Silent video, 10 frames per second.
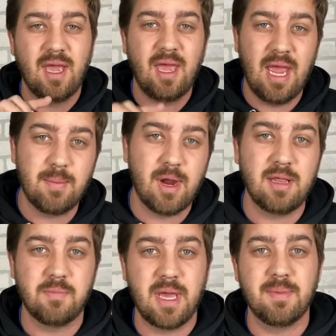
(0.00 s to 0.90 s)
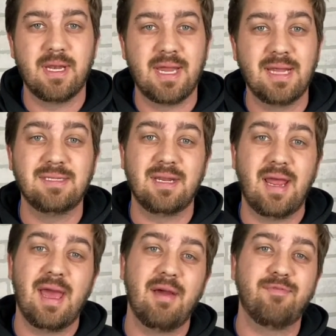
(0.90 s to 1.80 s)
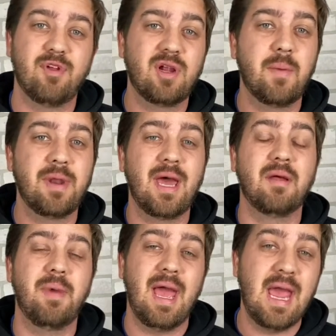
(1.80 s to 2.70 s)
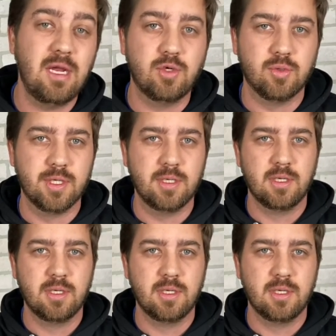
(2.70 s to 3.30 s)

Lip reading: Hammer Alabama 19.5. They're coming at them angry.